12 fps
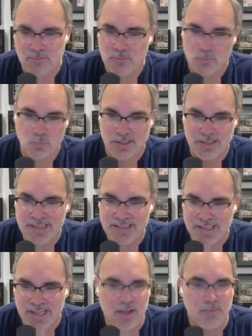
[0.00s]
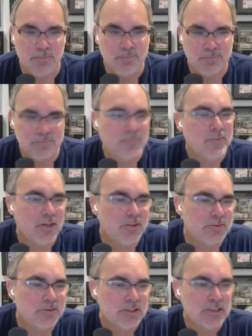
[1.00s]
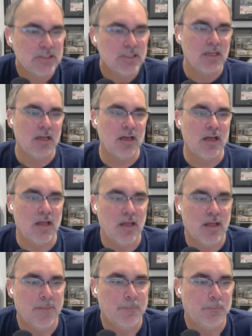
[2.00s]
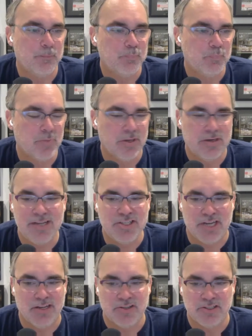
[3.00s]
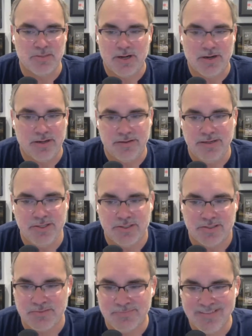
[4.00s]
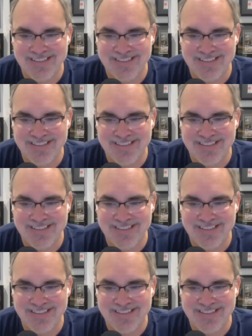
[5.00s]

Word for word: really in the game, you know. Um, but I challenged him on it. He just